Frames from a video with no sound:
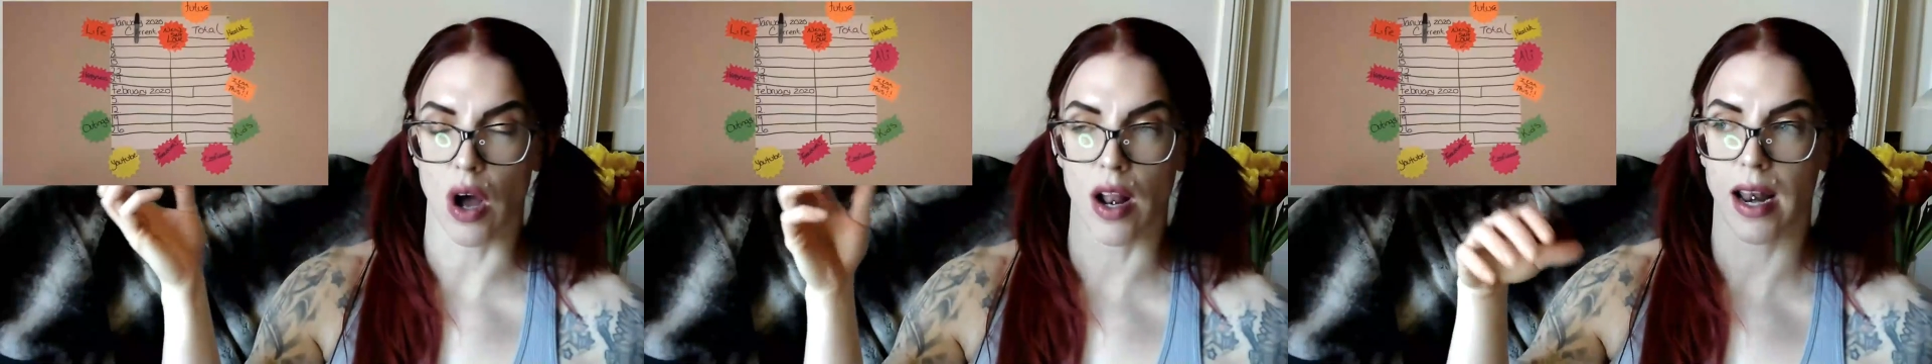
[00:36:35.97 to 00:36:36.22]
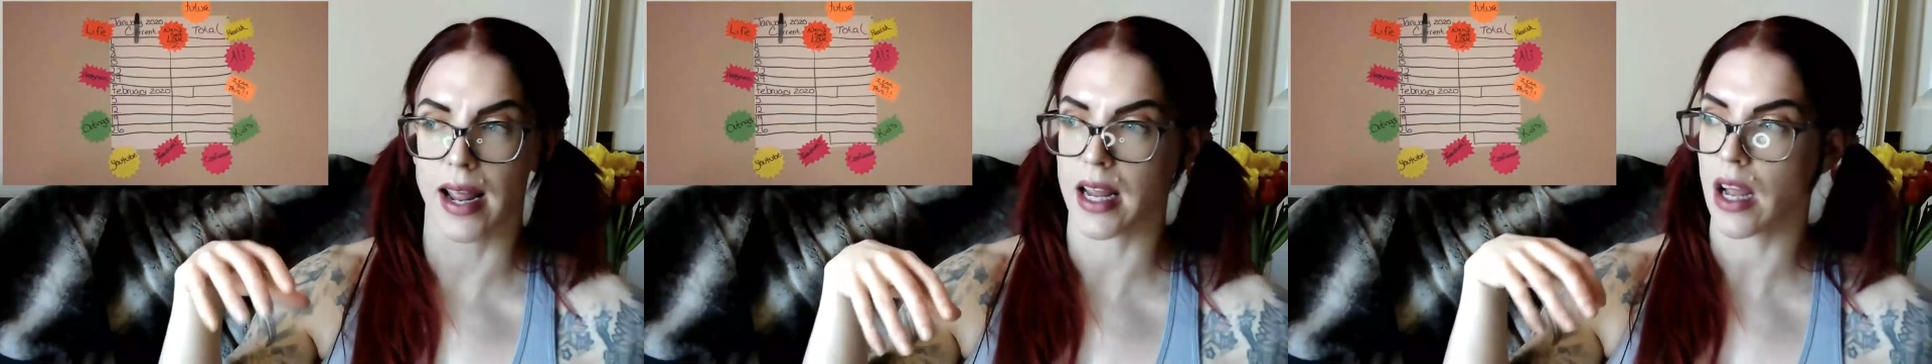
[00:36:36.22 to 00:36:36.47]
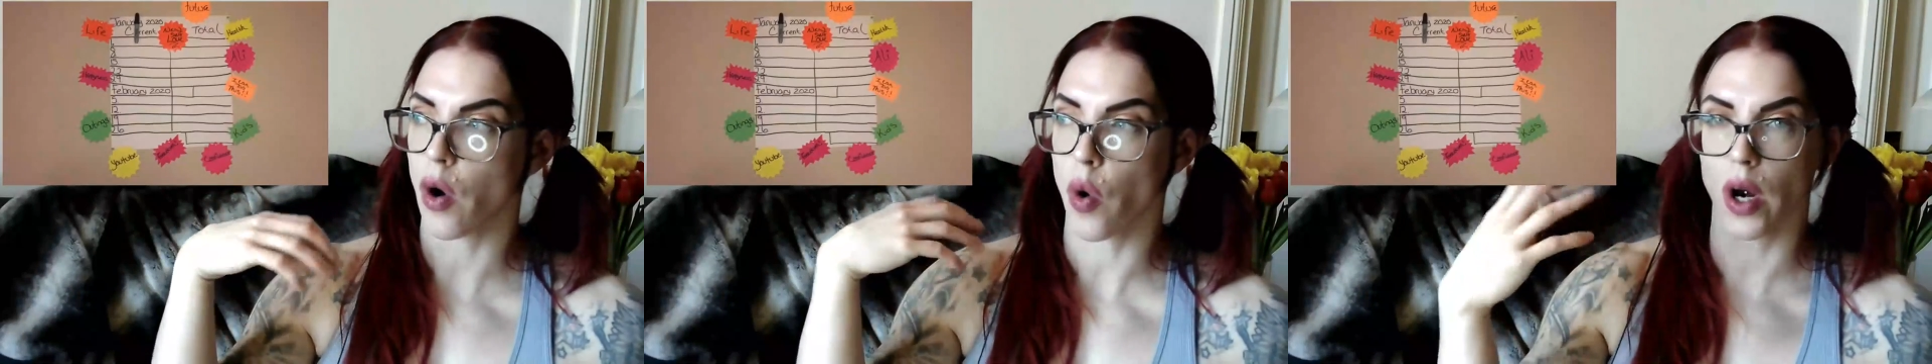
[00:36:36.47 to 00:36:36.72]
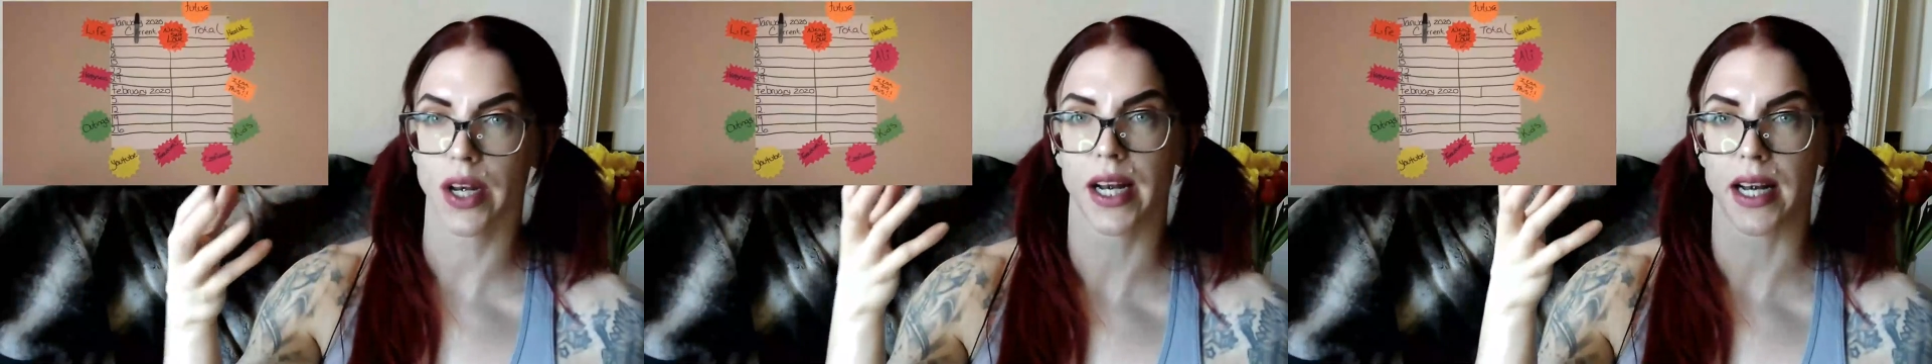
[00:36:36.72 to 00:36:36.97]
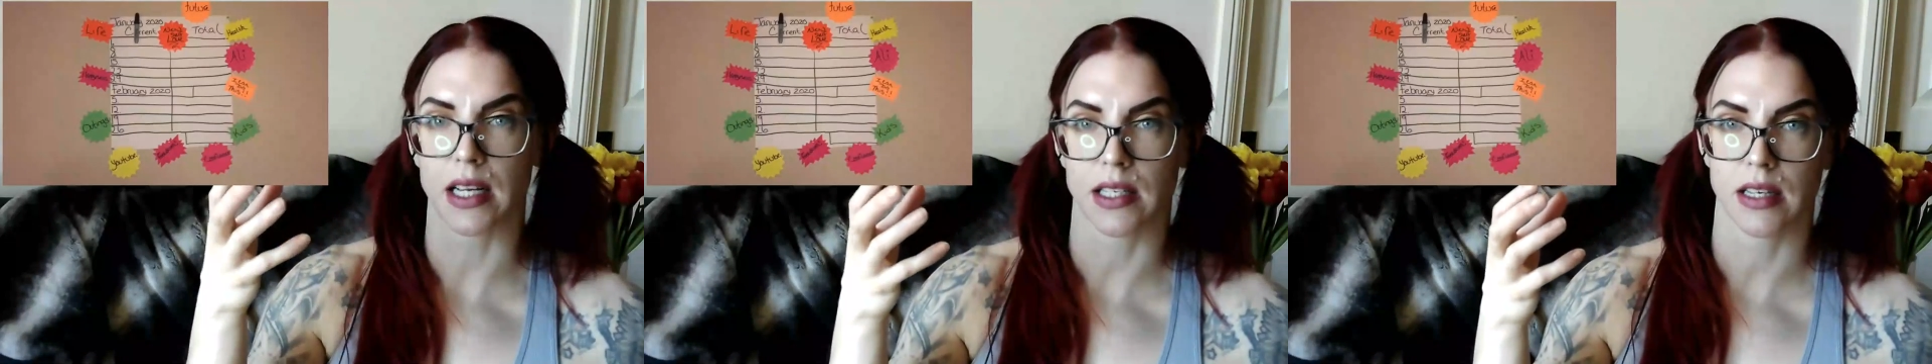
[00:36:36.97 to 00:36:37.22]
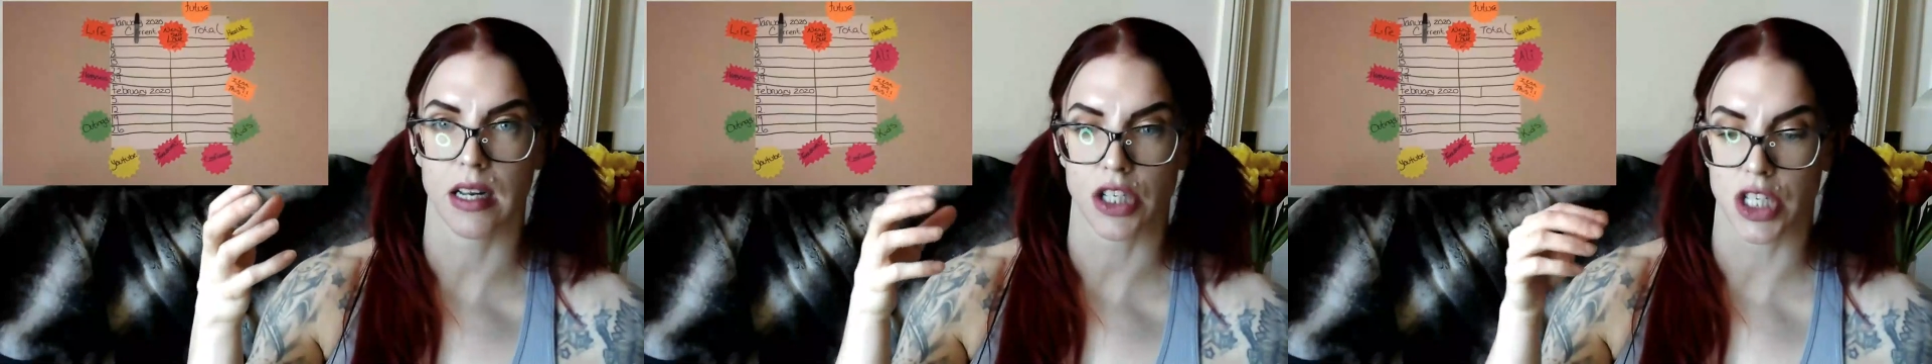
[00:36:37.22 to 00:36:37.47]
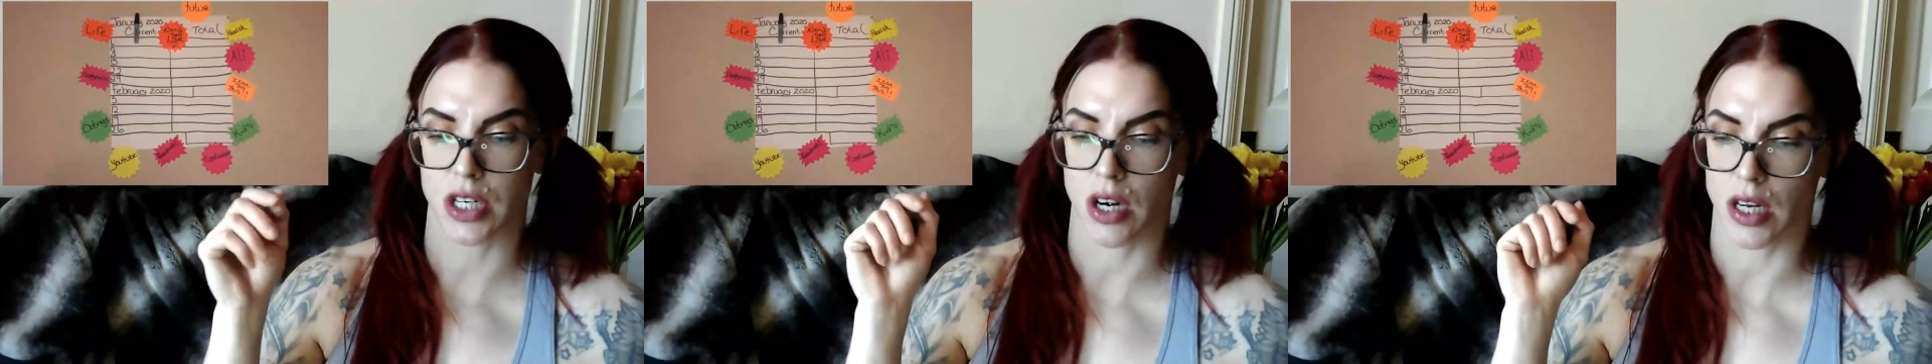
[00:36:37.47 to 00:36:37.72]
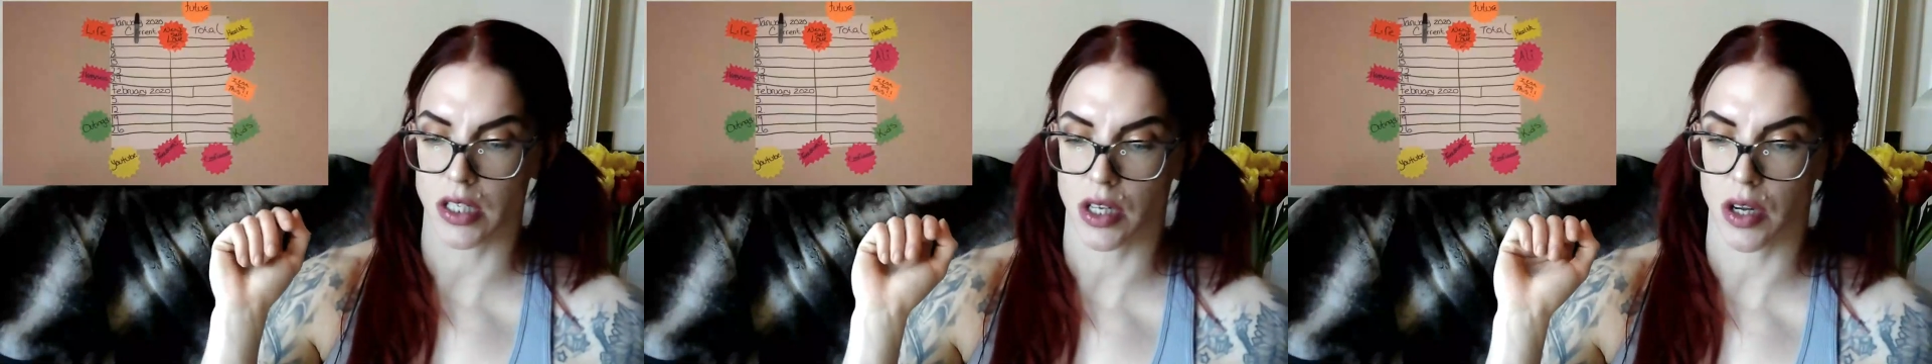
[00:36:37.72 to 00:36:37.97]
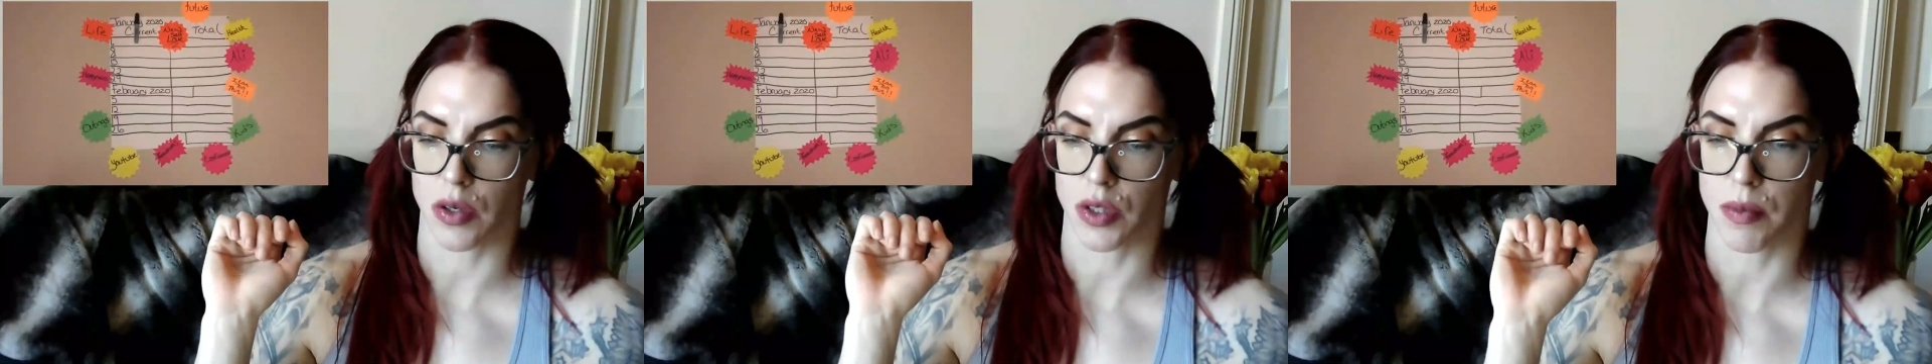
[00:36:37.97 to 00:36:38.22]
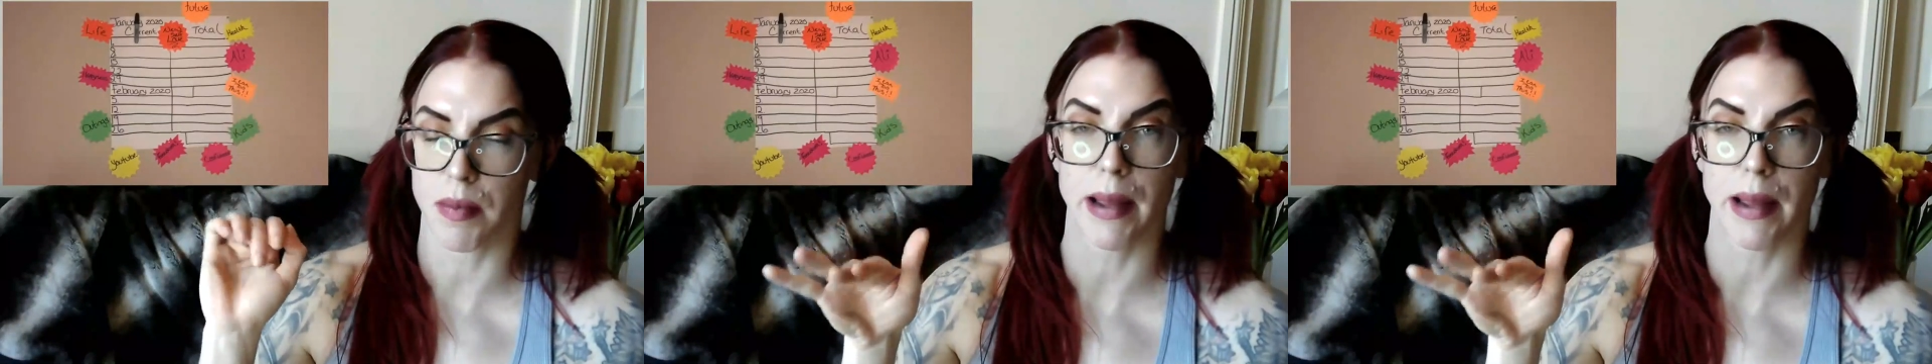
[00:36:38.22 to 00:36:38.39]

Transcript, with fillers: a, like a holiday destination you'd like to go to